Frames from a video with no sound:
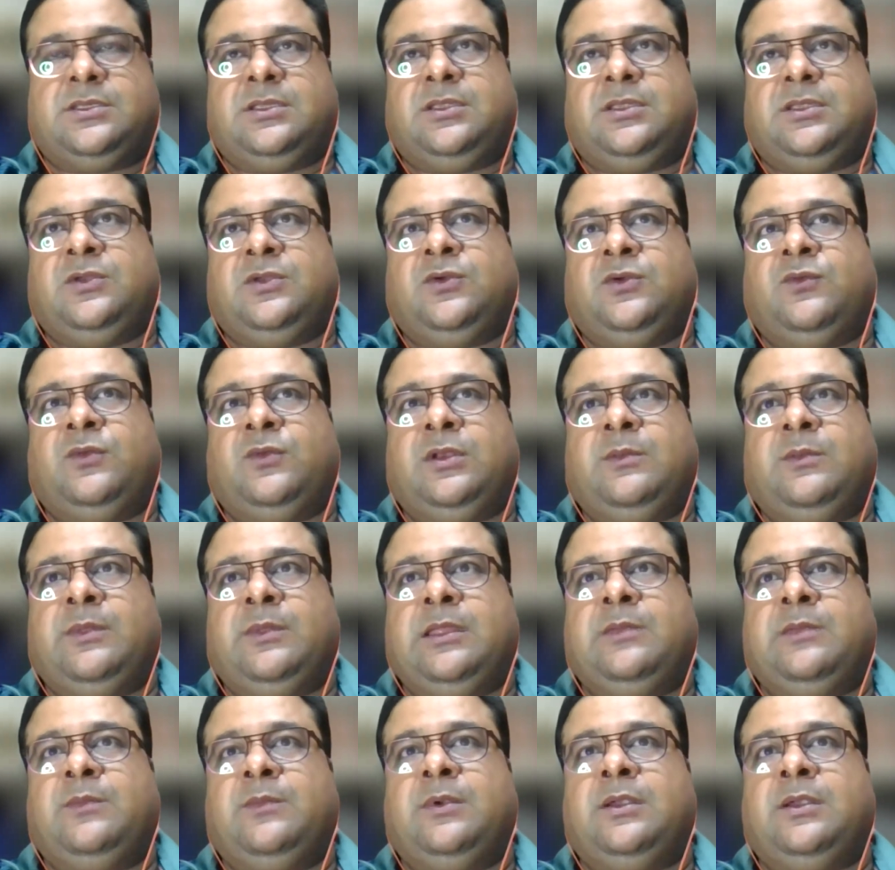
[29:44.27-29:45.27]
You will be
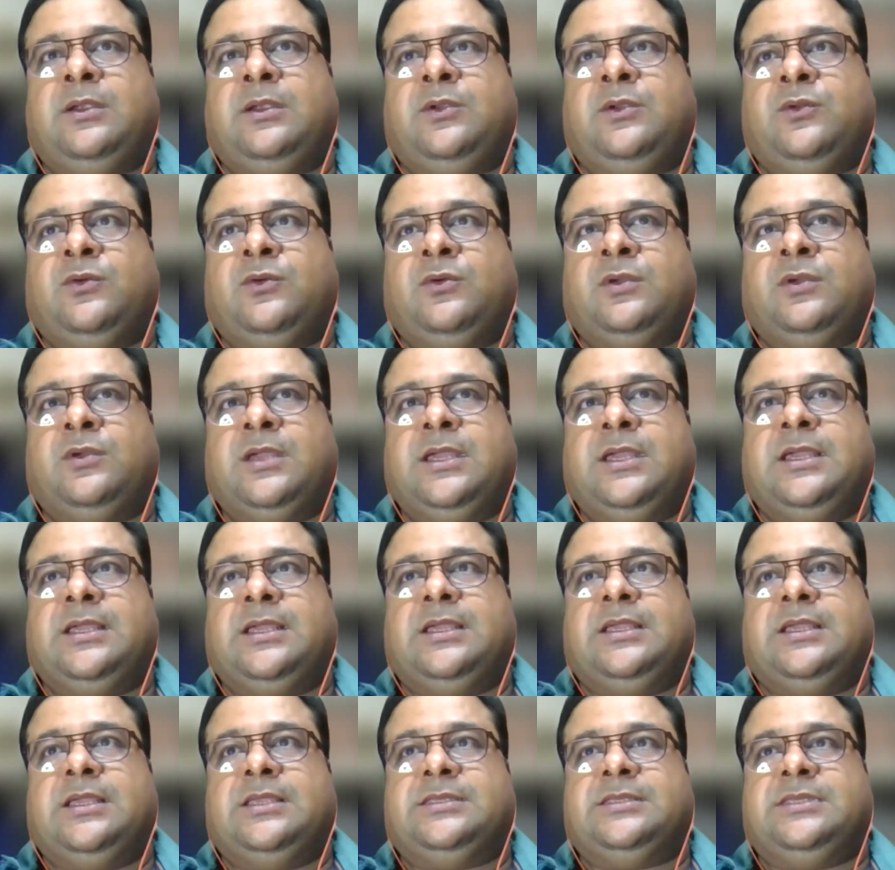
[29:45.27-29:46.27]
able to
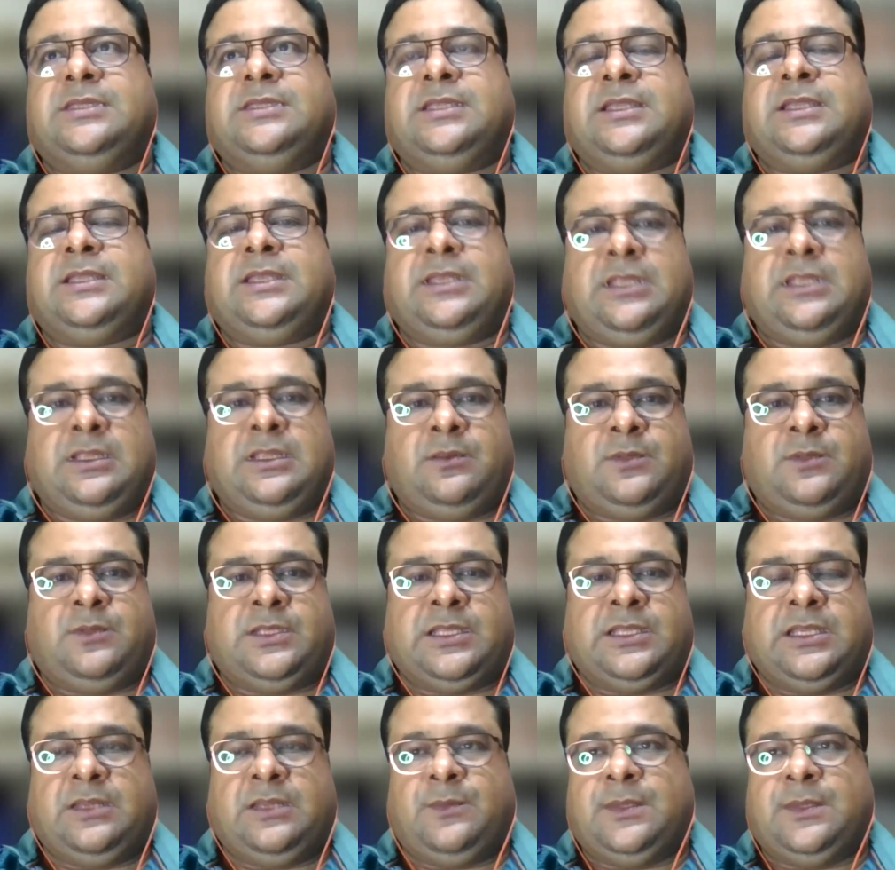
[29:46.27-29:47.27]
see their name,
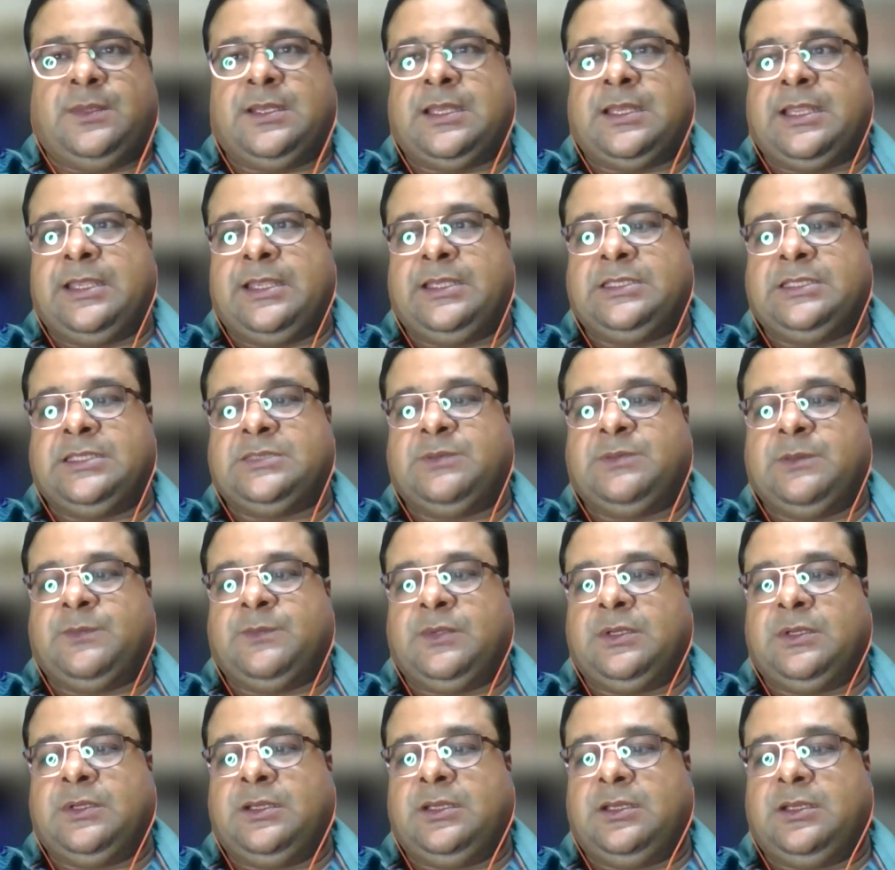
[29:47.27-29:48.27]
their email IDs,
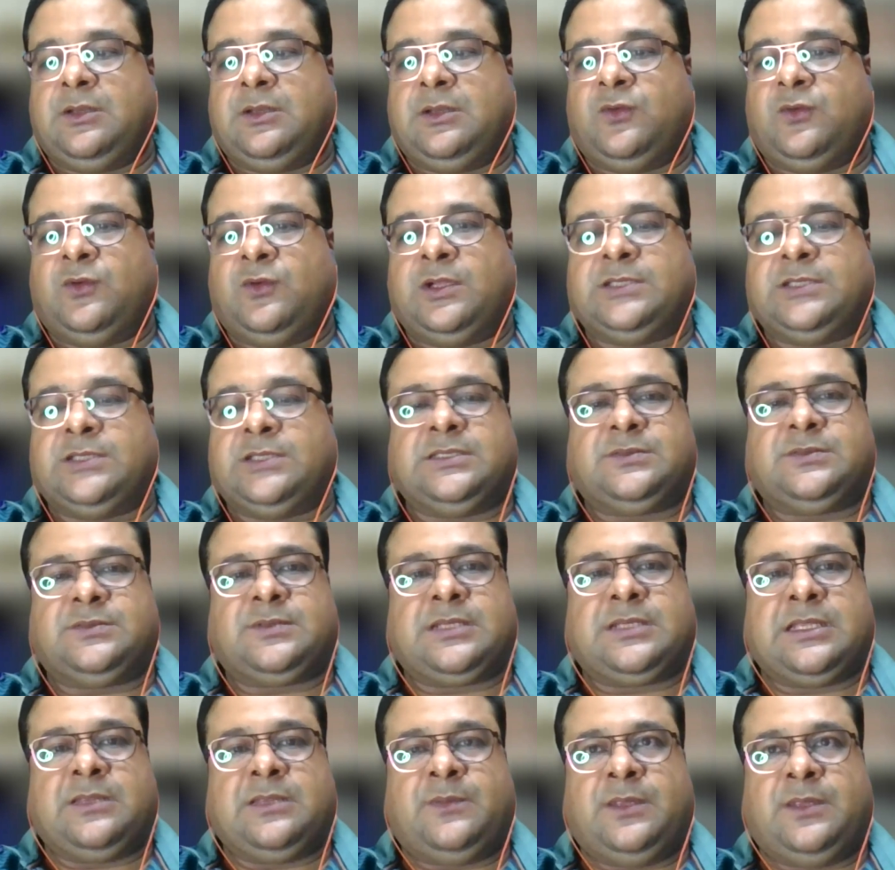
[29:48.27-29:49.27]
people who are
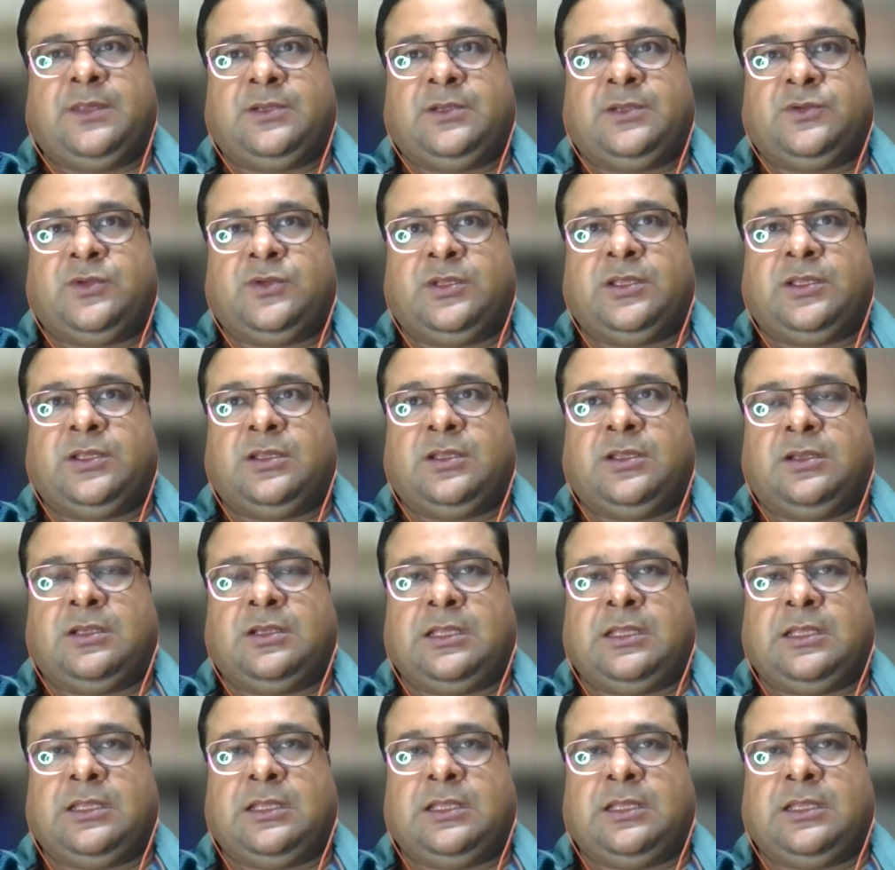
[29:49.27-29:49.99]
subscribing to a, uh,